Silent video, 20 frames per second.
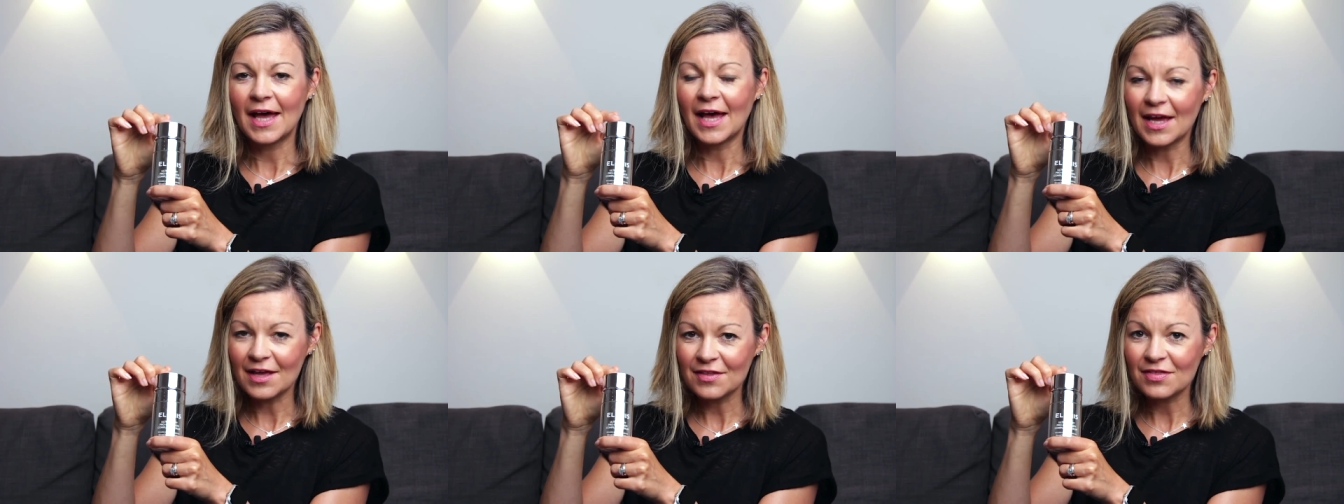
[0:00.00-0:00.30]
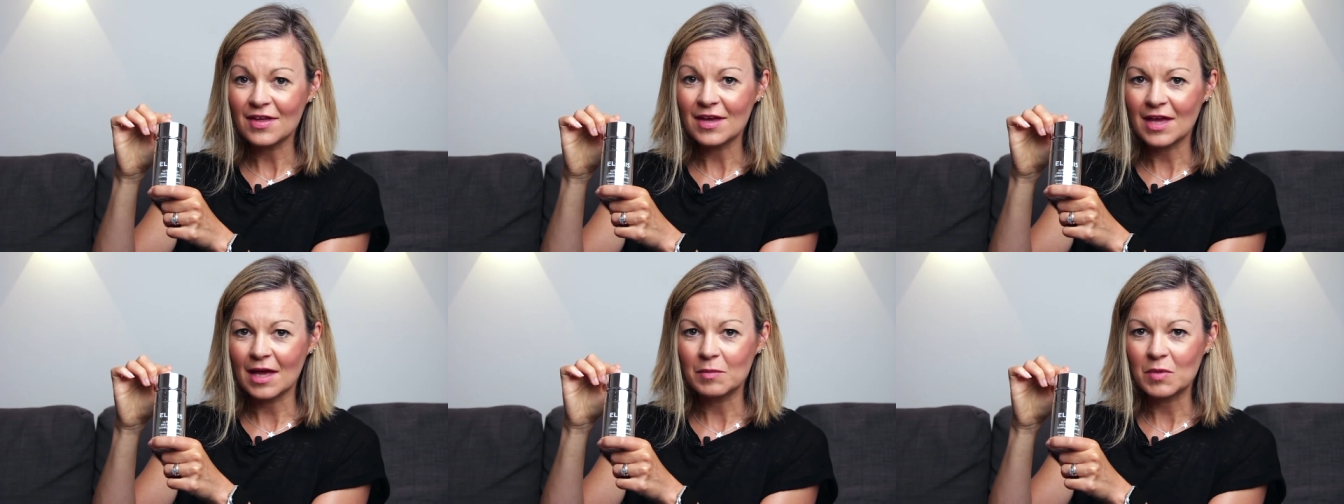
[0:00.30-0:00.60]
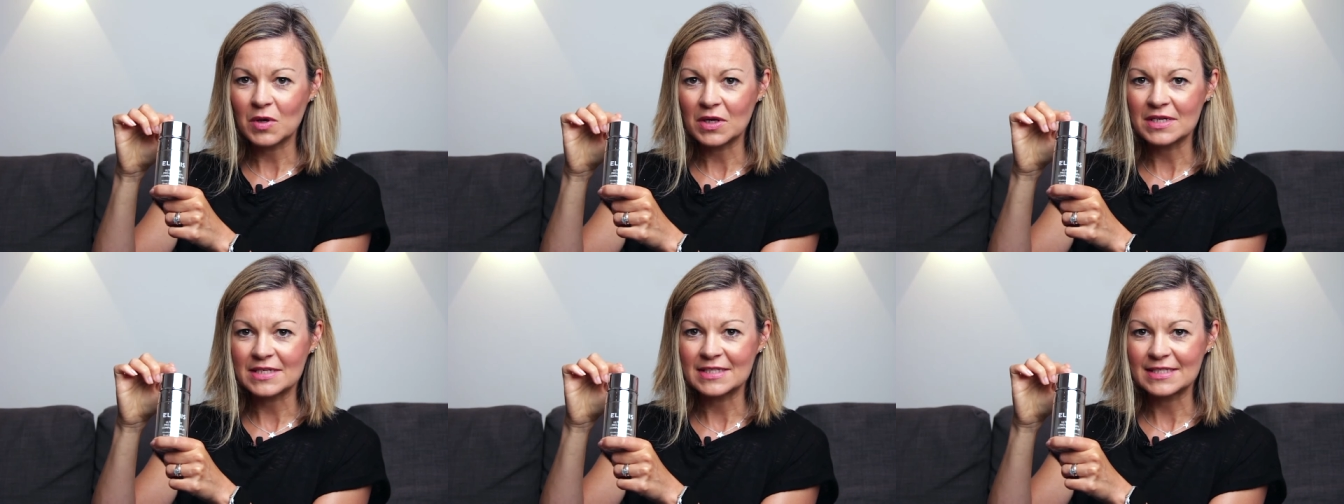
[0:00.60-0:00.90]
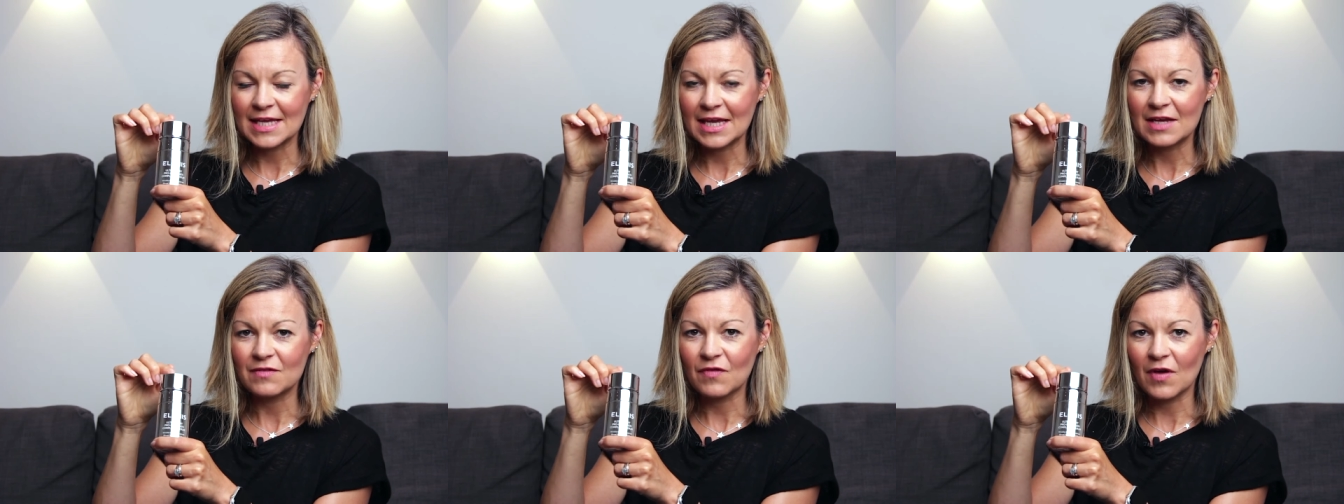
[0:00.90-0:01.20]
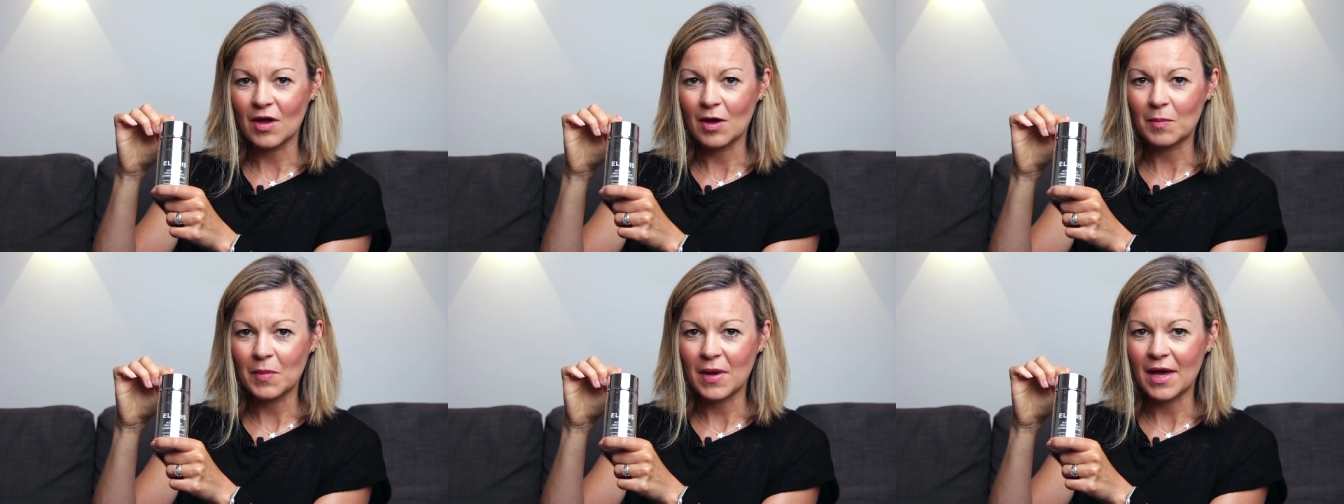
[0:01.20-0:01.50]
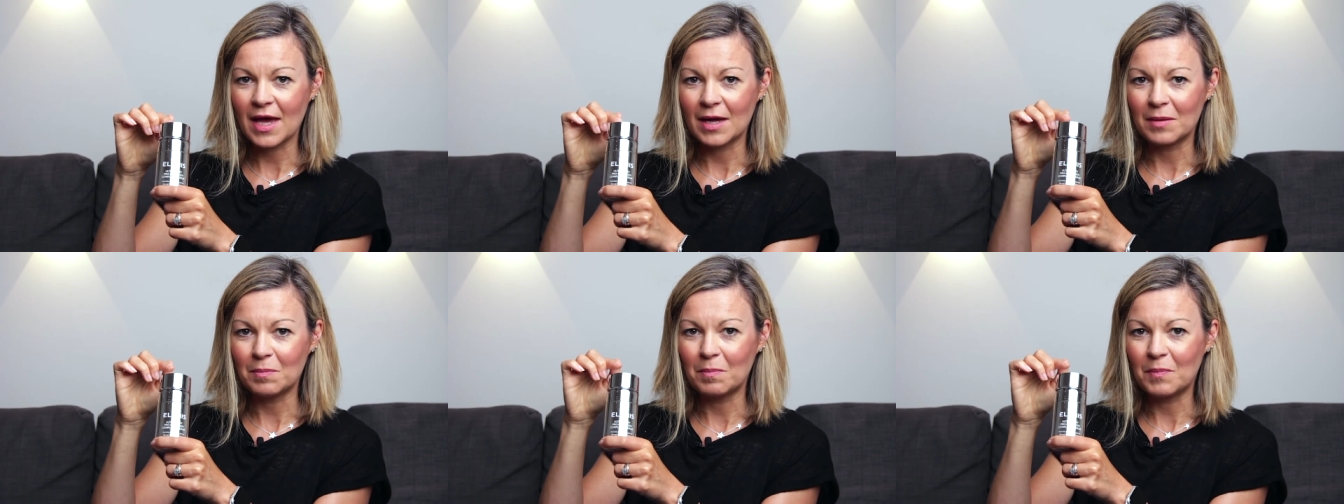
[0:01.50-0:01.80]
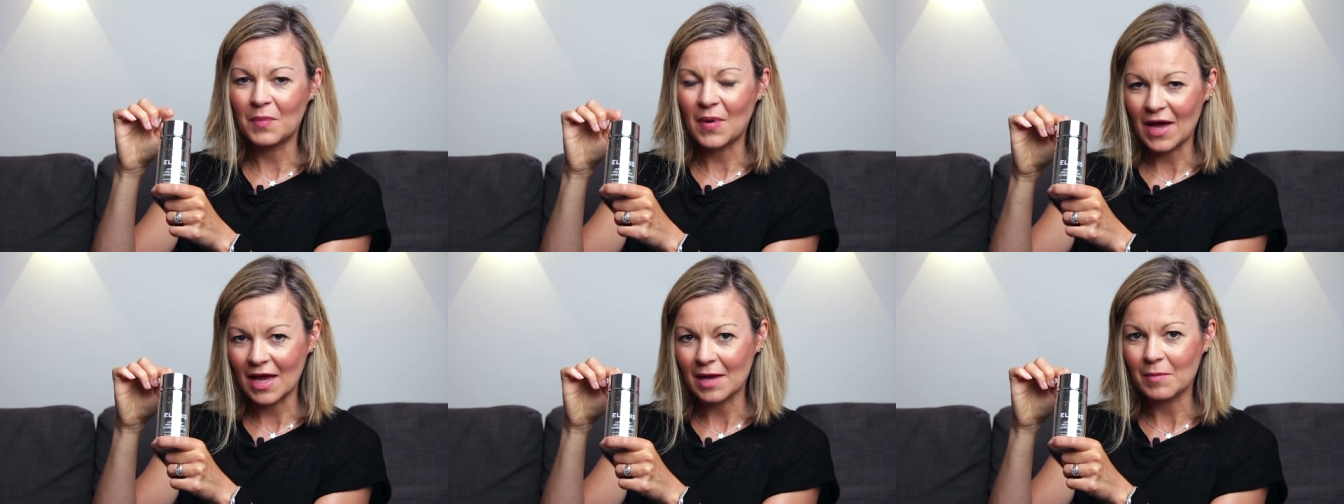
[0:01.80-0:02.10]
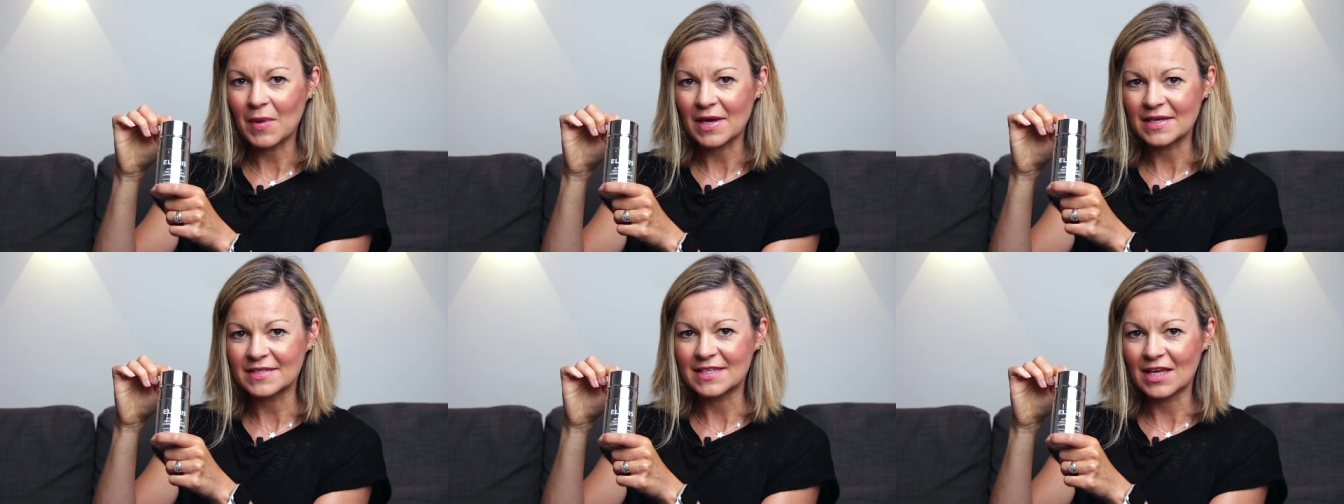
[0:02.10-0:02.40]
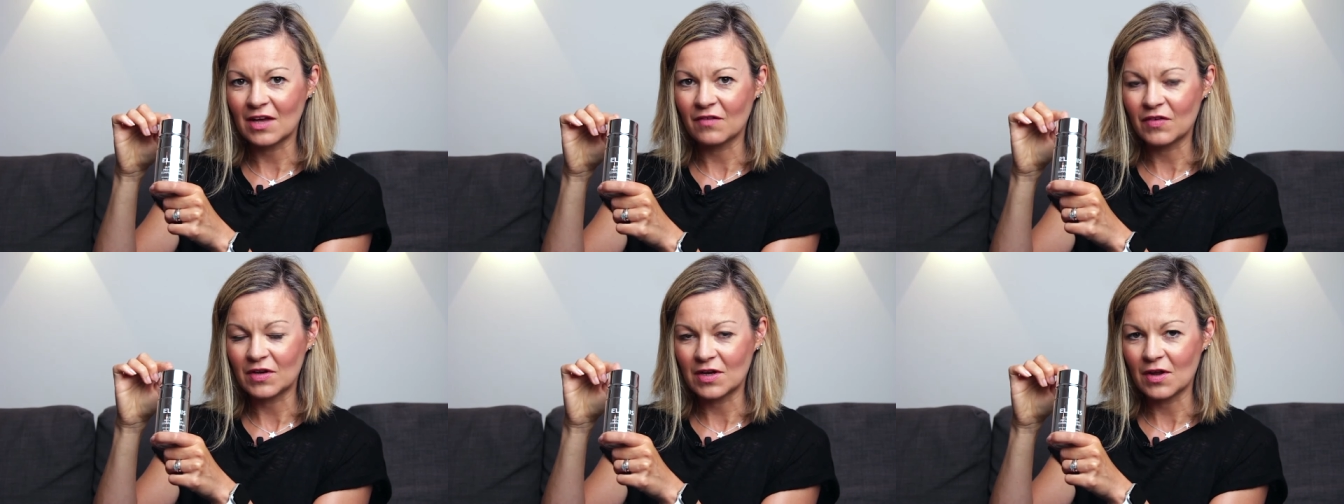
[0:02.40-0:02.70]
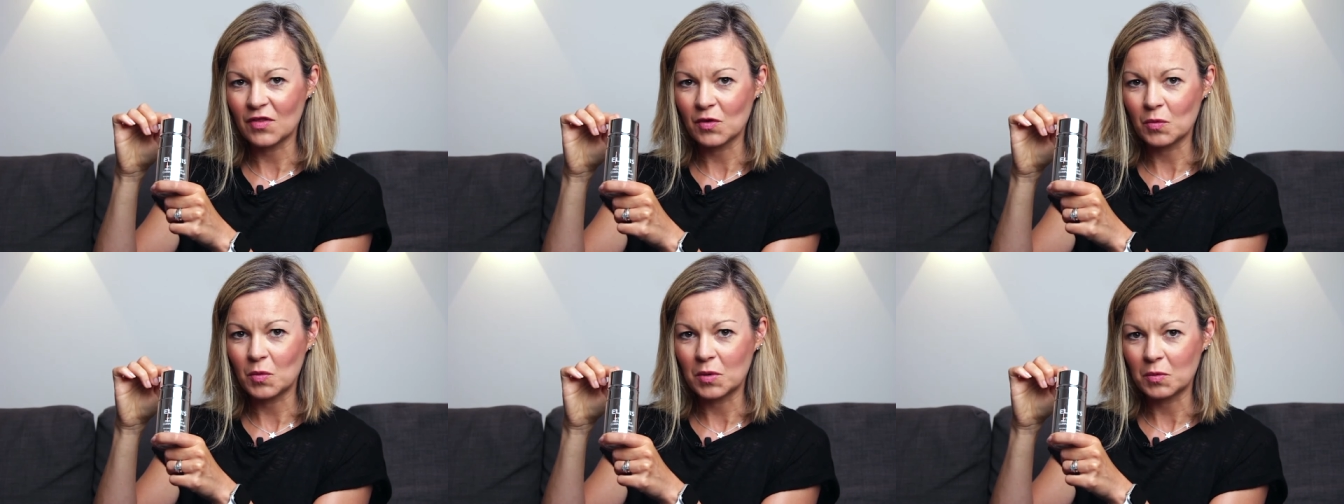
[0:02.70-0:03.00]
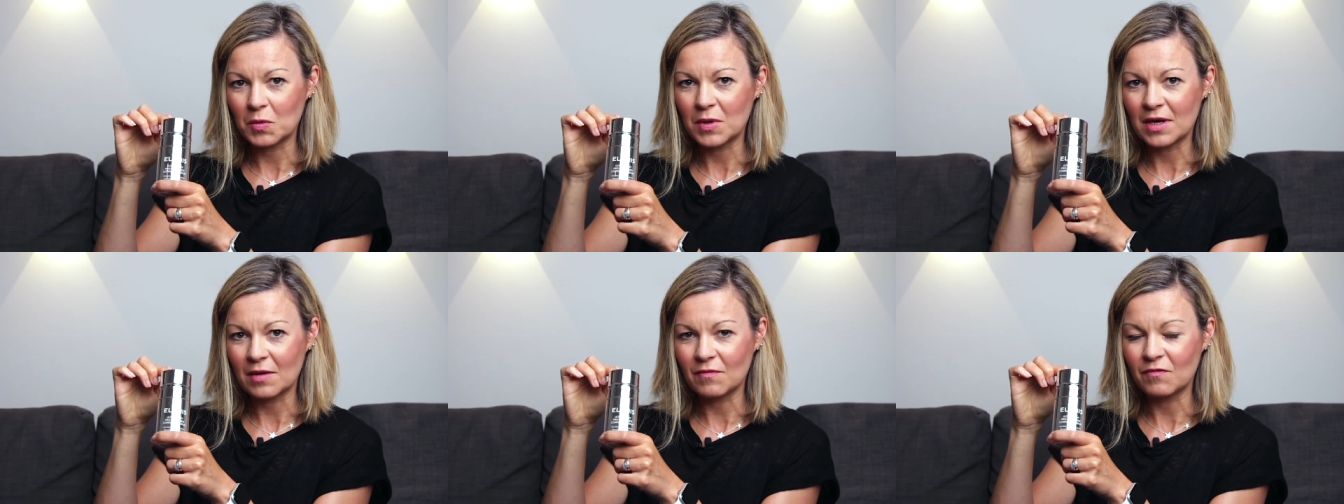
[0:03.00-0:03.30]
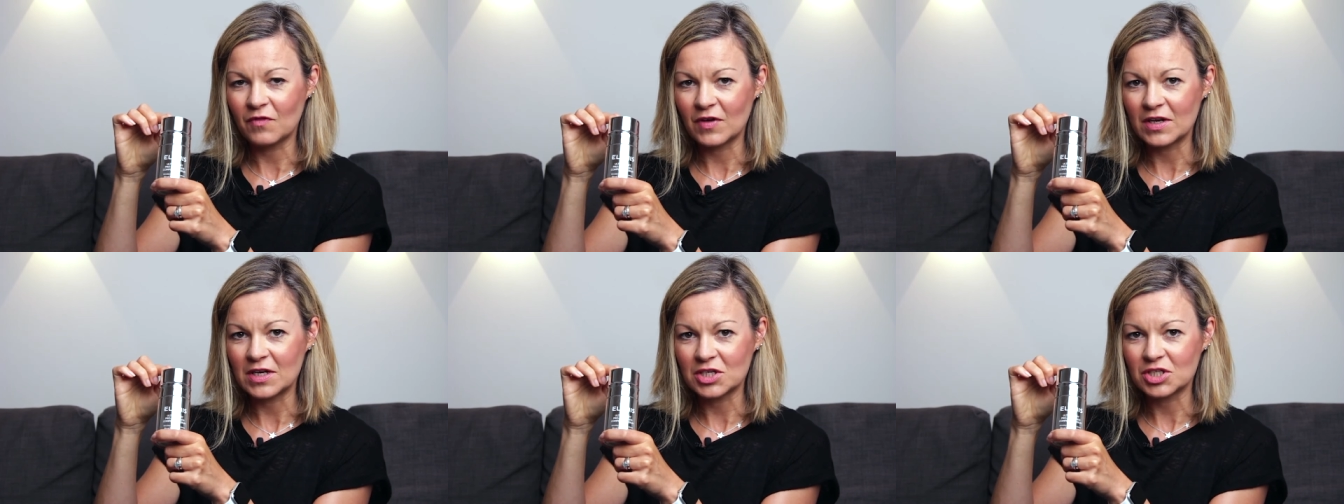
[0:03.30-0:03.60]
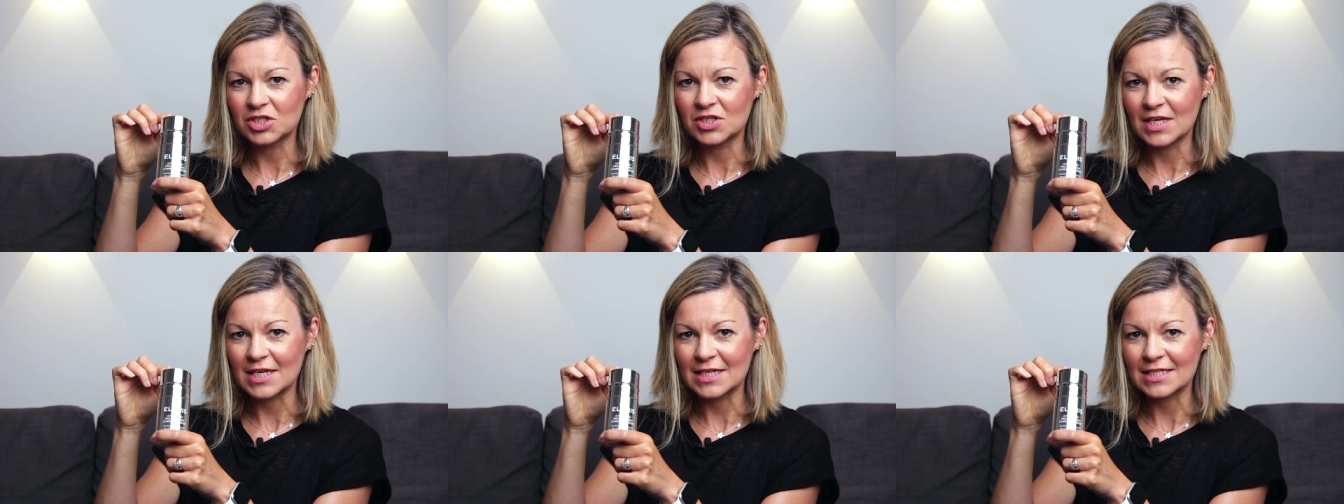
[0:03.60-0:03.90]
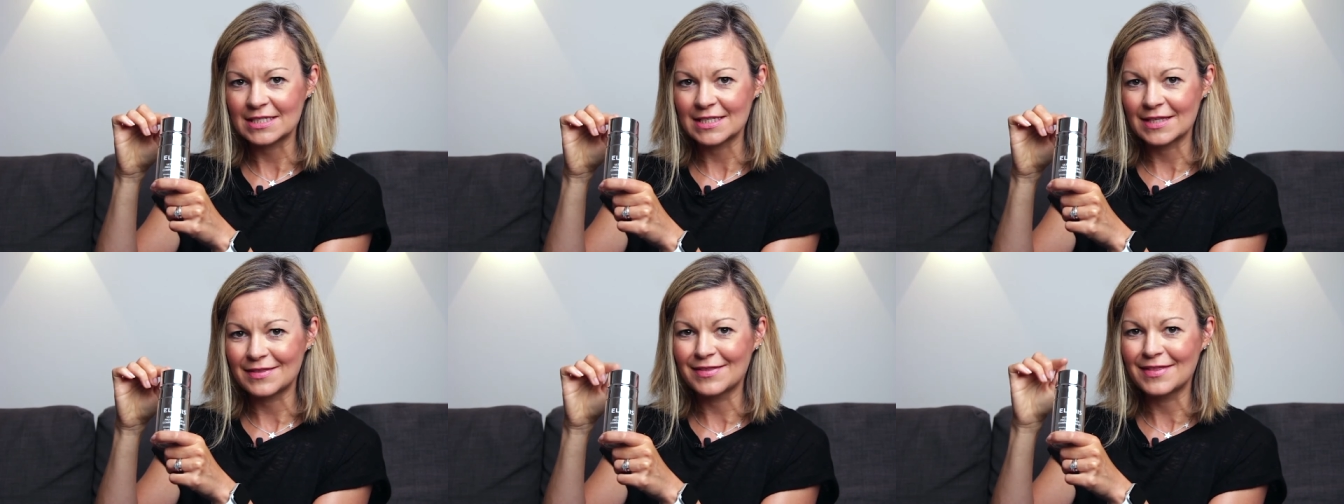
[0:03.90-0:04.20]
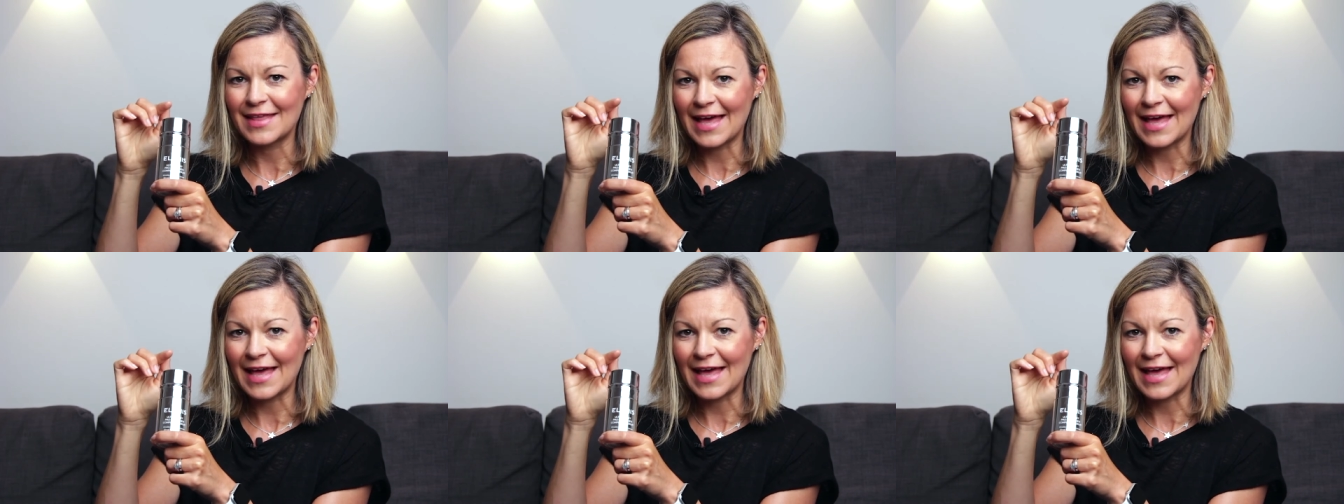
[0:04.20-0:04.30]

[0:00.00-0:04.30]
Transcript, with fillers: I think I'm going to save up and buy myself another one when I'm finished this.